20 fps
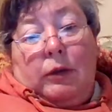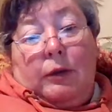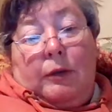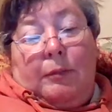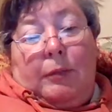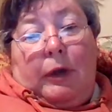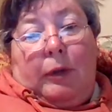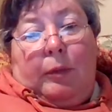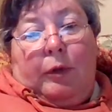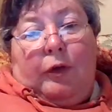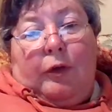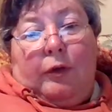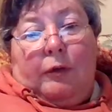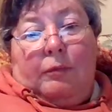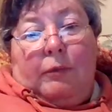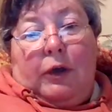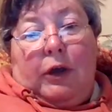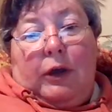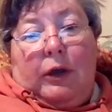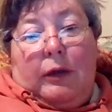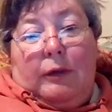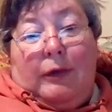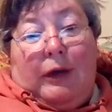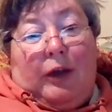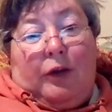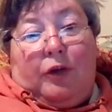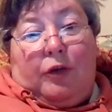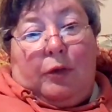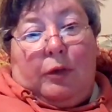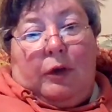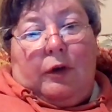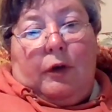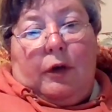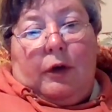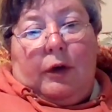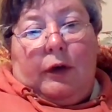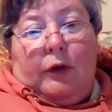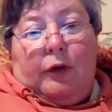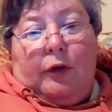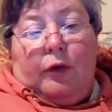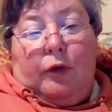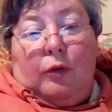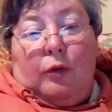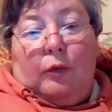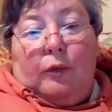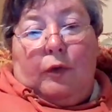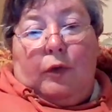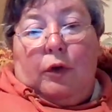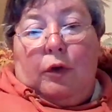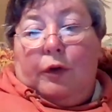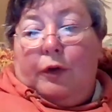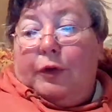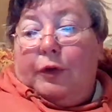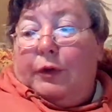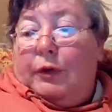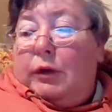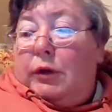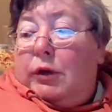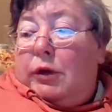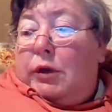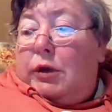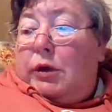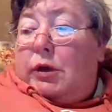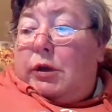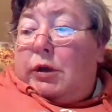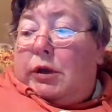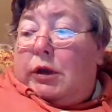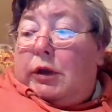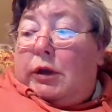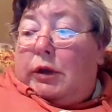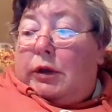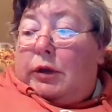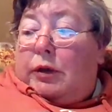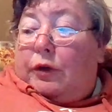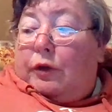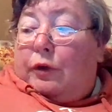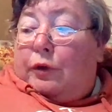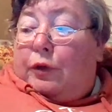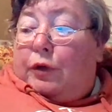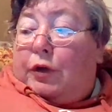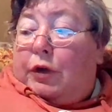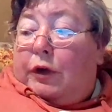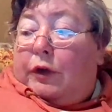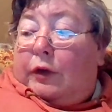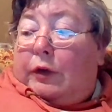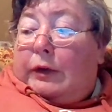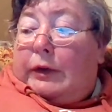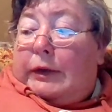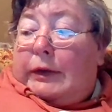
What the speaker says: Babies died of gastroenteritis an awful lot in those laundries.